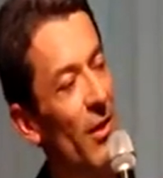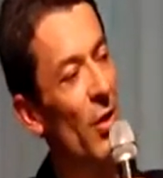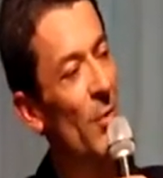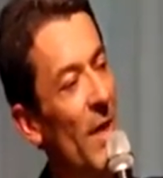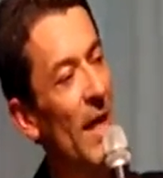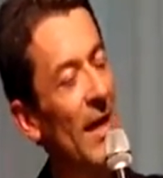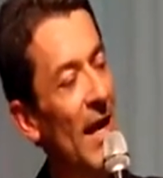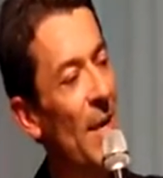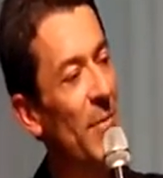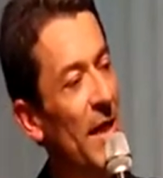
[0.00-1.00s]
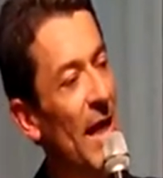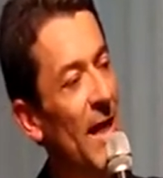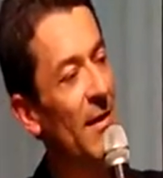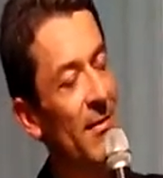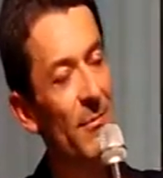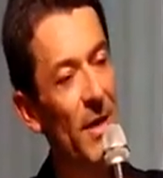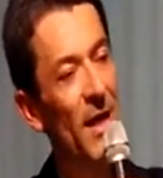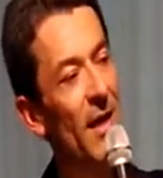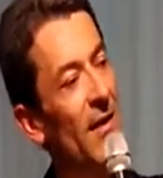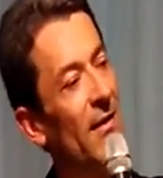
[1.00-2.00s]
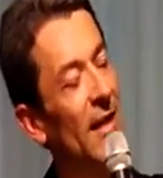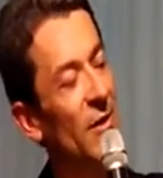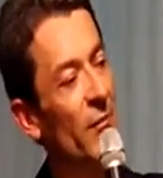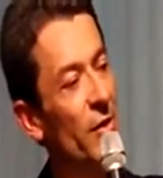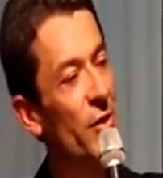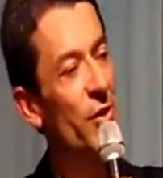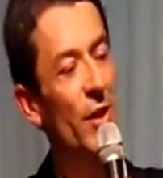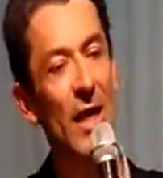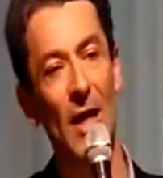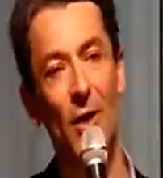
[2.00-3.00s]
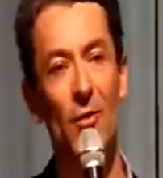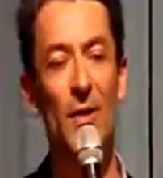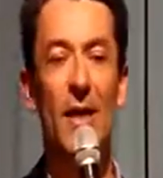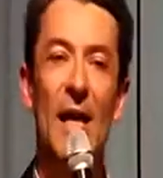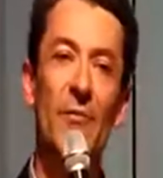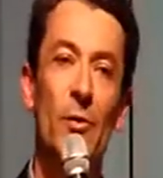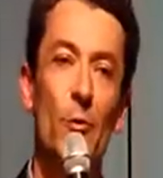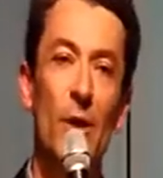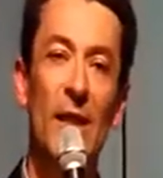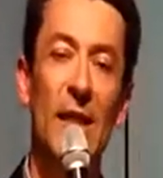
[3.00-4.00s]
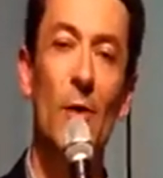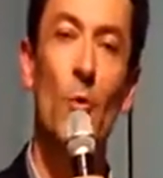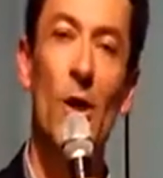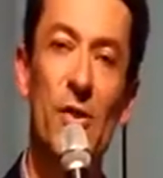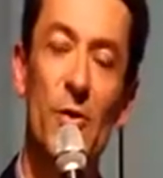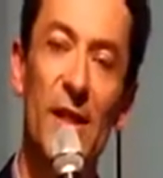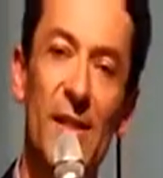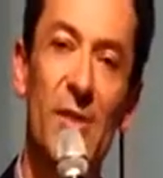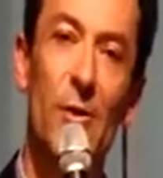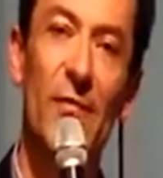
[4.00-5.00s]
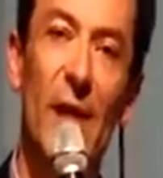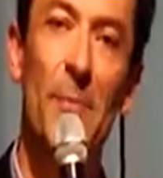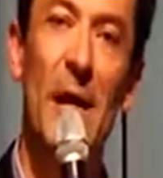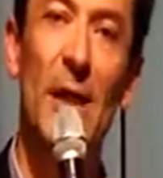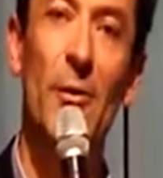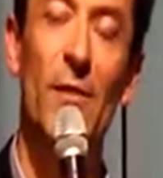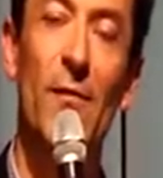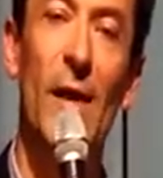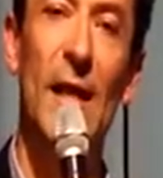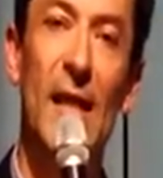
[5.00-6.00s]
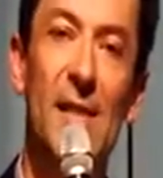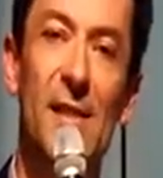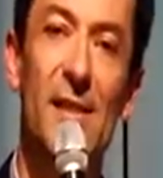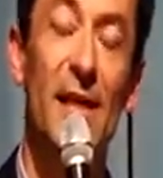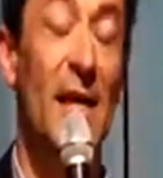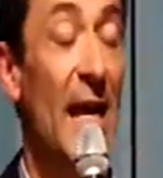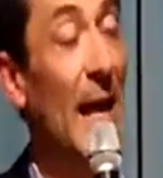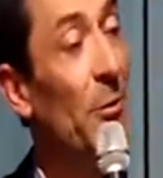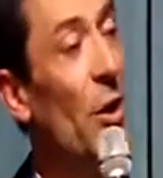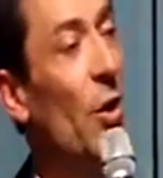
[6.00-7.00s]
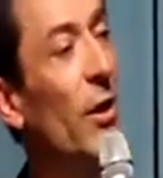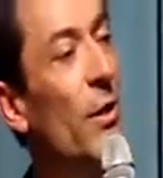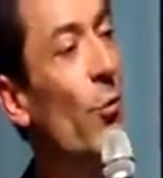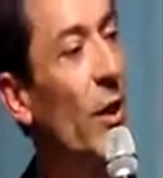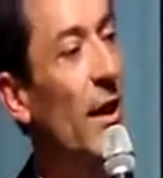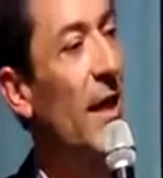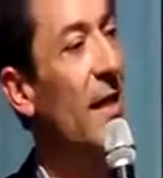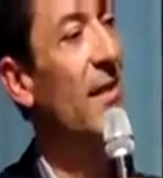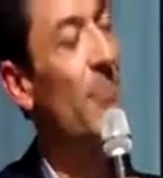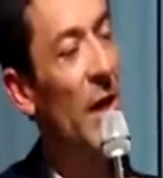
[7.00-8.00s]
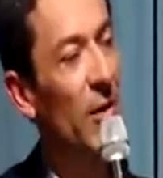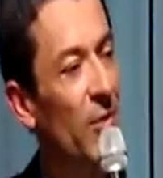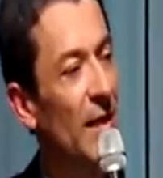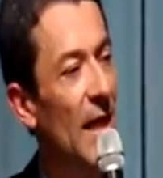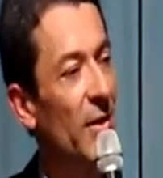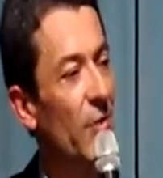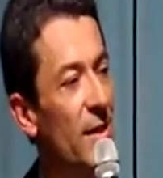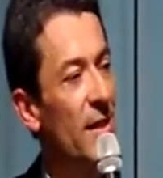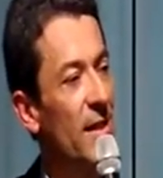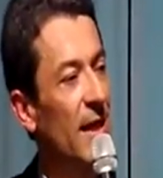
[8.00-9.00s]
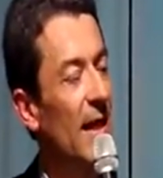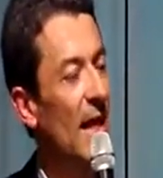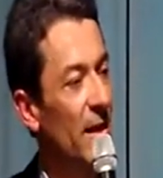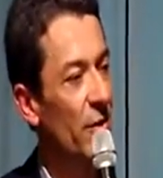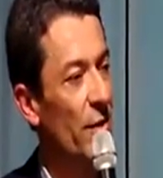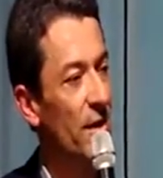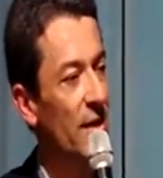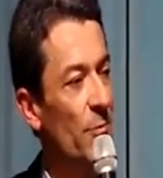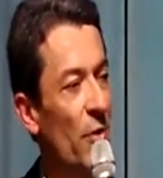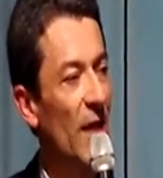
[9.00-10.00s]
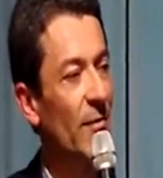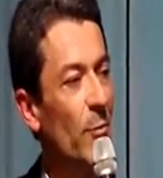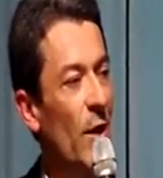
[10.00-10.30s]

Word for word: earned my MBA uh, at the University of Chicago after working on Wall Street, so I've got a background in finance. And I'm currently working as a medical doctor, as a psychiatrist in private